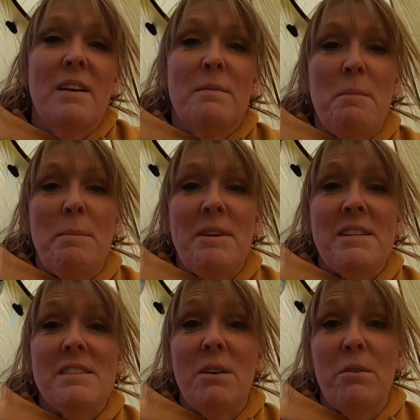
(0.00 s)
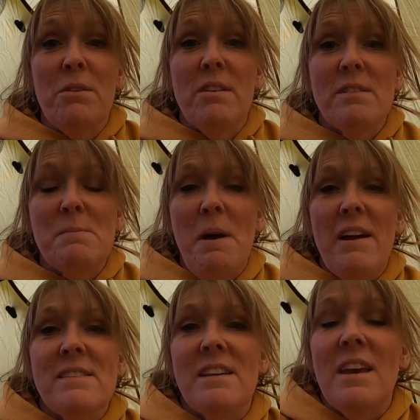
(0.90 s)
maybe a stealth
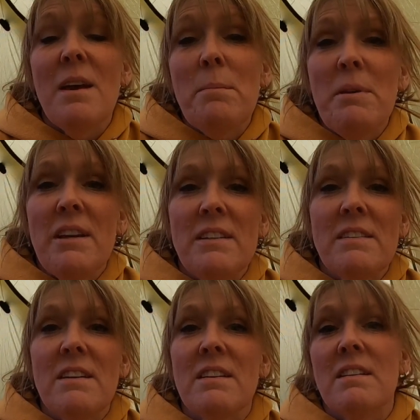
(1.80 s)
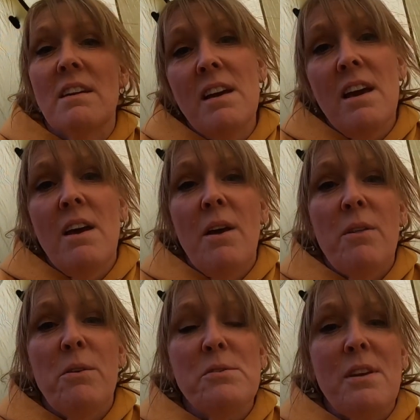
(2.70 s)
spot to camp in,
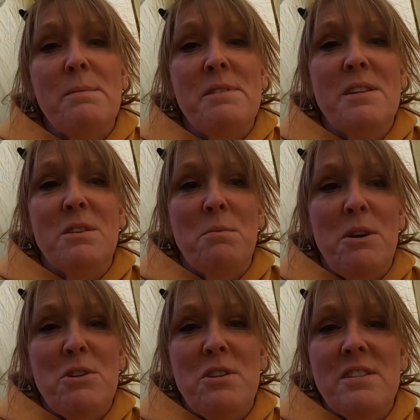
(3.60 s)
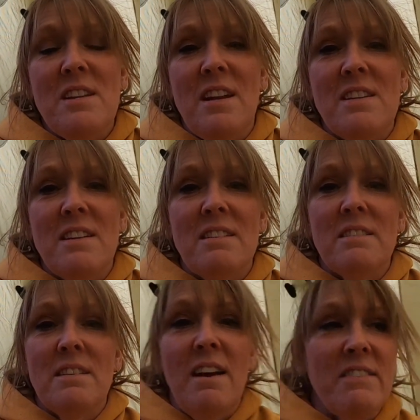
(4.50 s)
those types of situations that I didn't
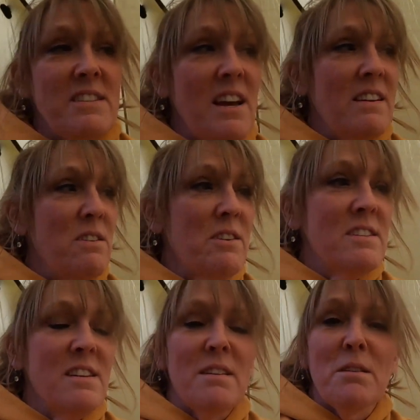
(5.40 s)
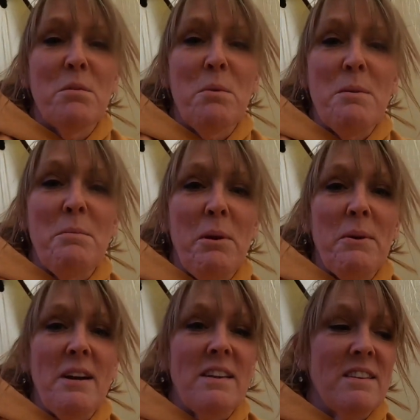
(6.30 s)
have a tent. You can see that the wind
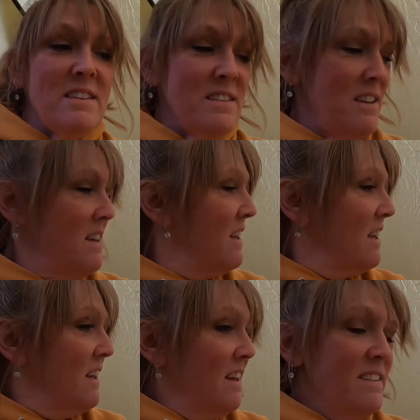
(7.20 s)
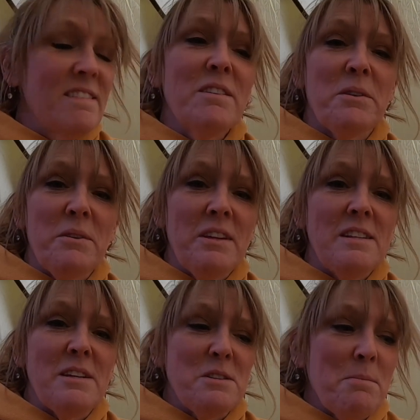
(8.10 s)
blowing on this, it's literally
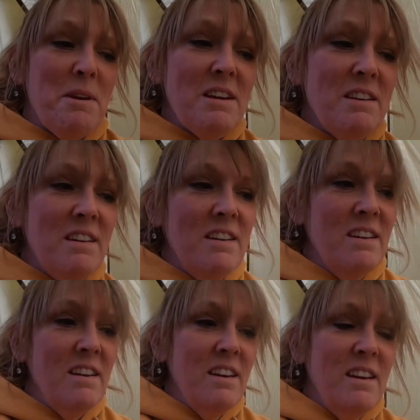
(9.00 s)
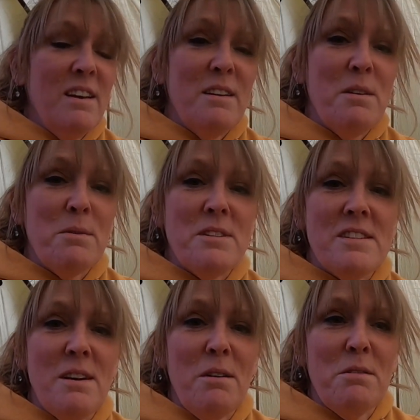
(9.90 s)
touching me. Note to
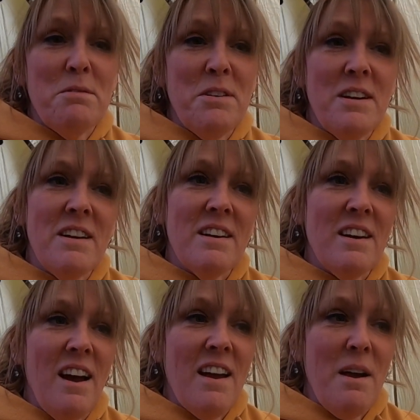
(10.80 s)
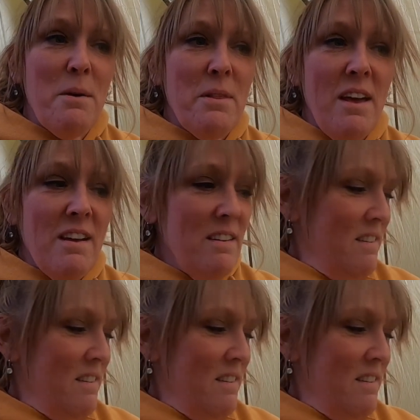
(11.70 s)
self, guy out that